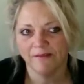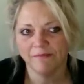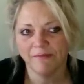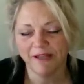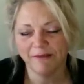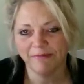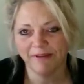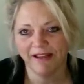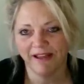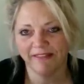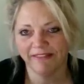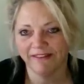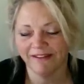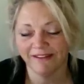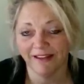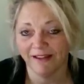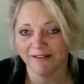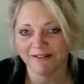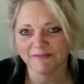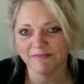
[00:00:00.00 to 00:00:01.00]
Maybe I think
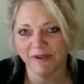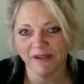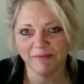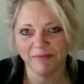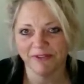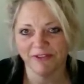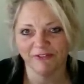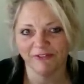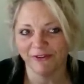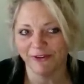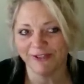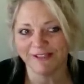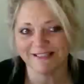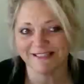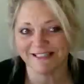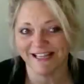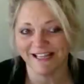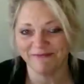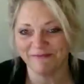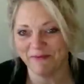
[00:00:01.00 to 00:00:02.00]
that's maybe the first
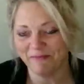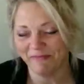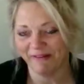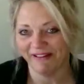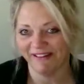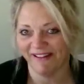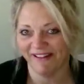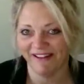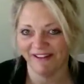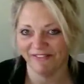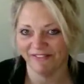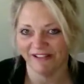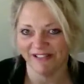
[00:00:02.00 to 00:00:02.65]
time in my life